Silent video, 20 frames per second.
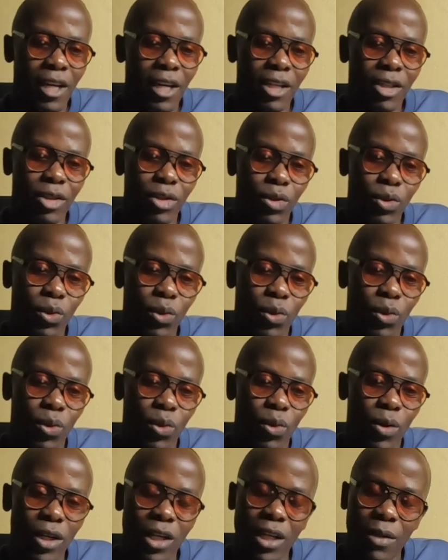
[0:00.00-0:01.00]
And so
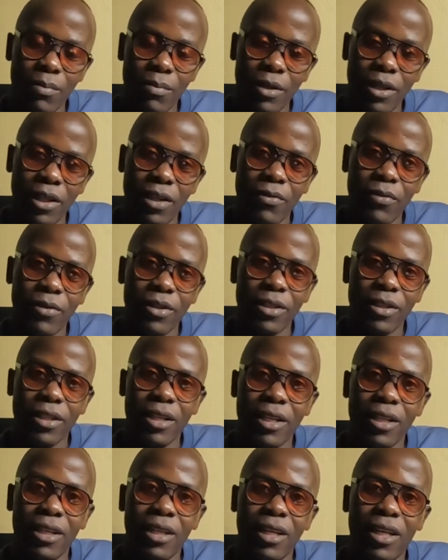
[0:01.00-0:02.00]
what I believe is
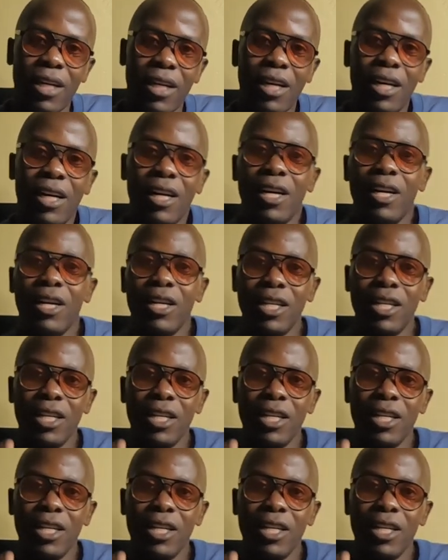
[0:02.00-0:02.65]
that